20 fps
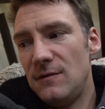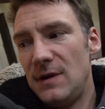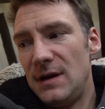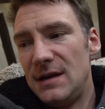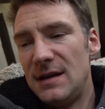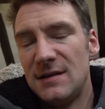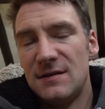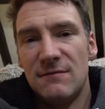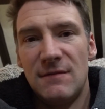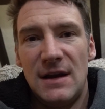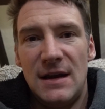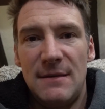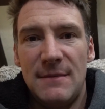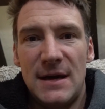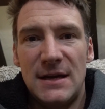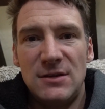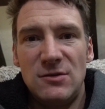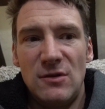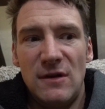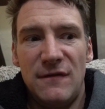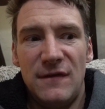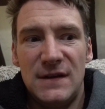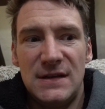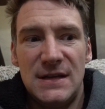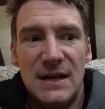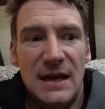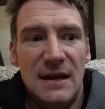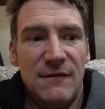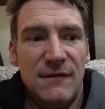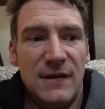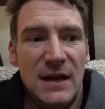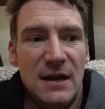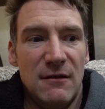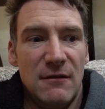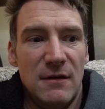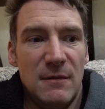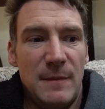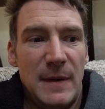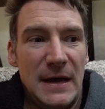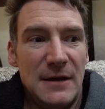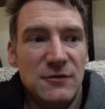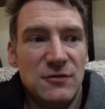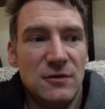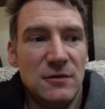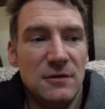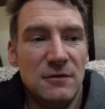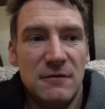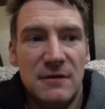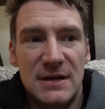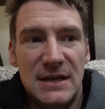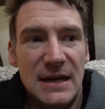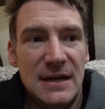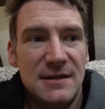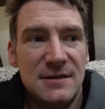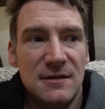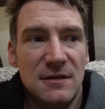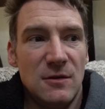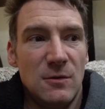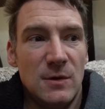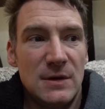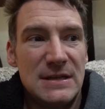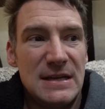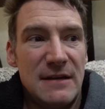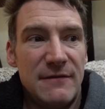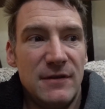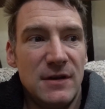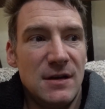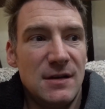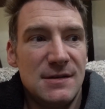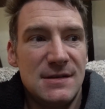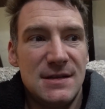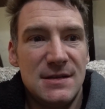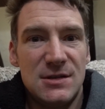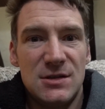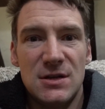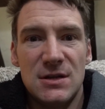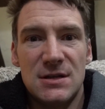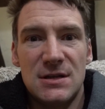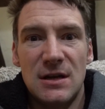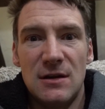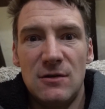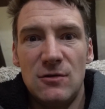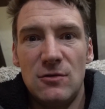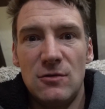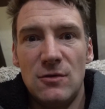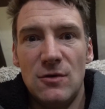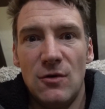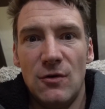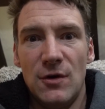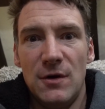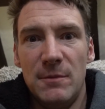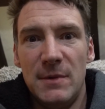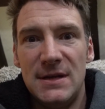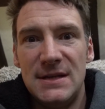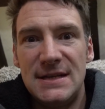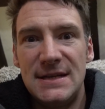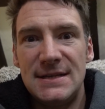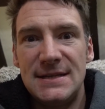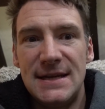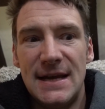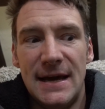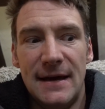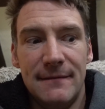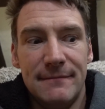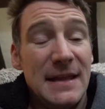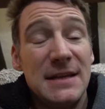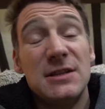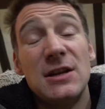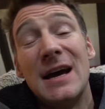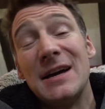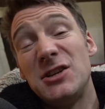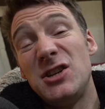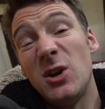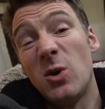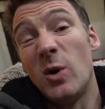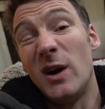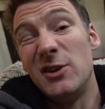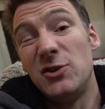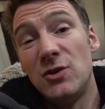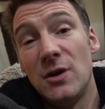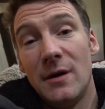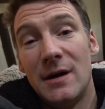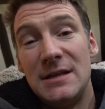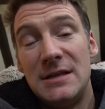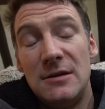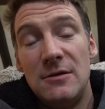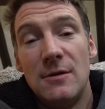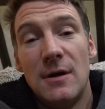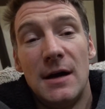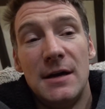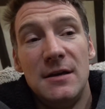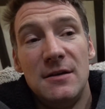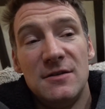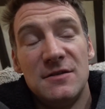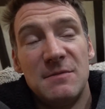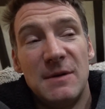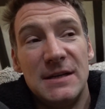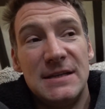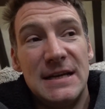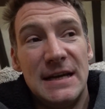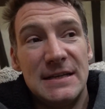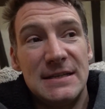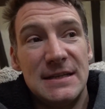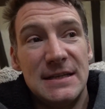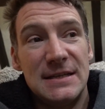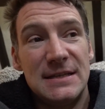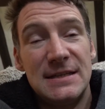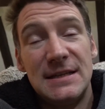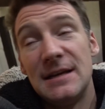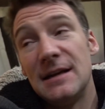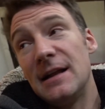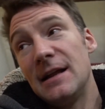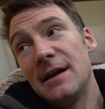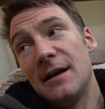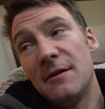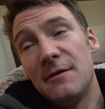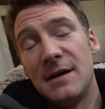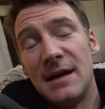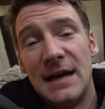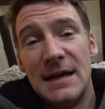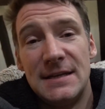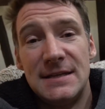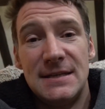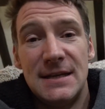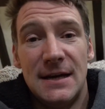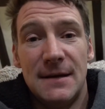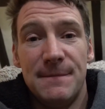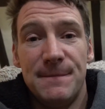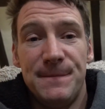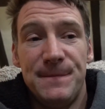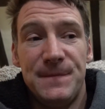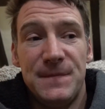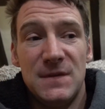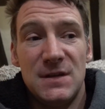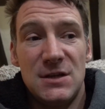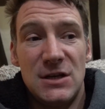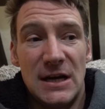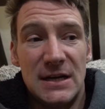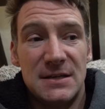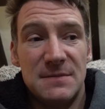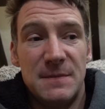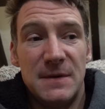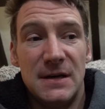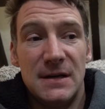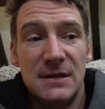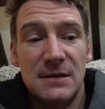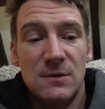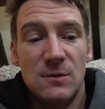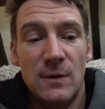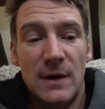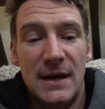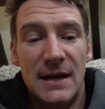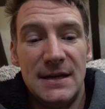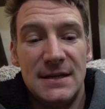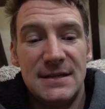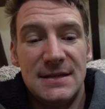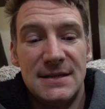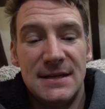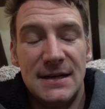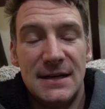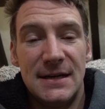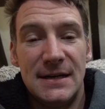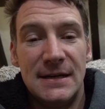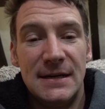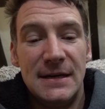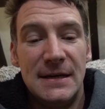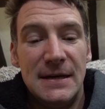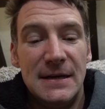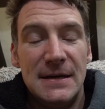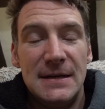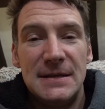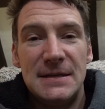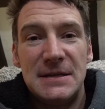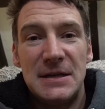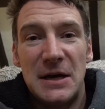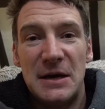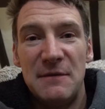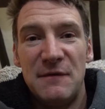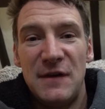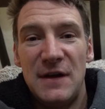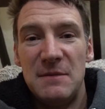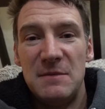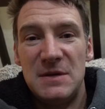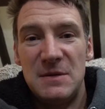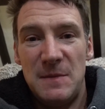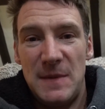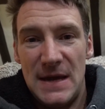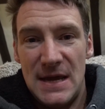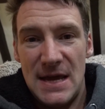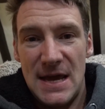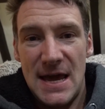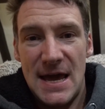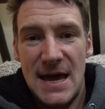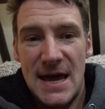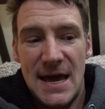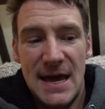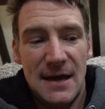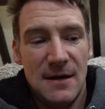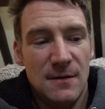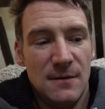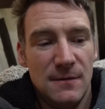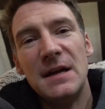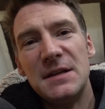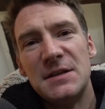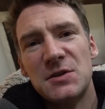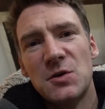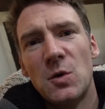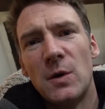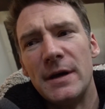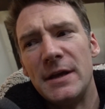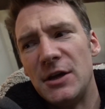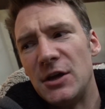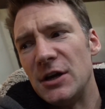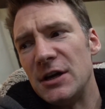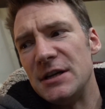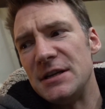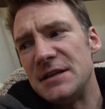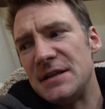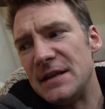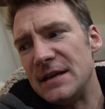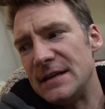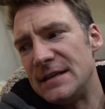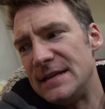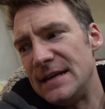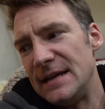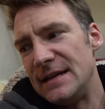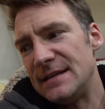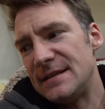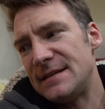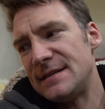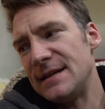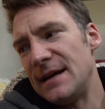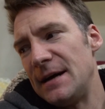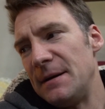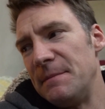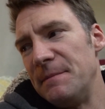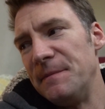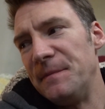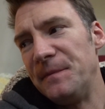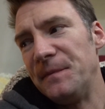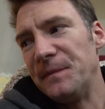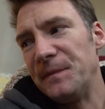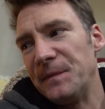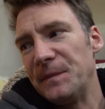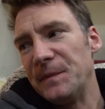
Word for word: it doesn't really matter if it's an EV or a petrol or a diesel or whatever, because it's just a lawn ornament, isn't it? That's not actually quite true. I do. I use my Tesla still. I go and get um, Jasper when it's uh, time for him to be here. It's quite good that it's um,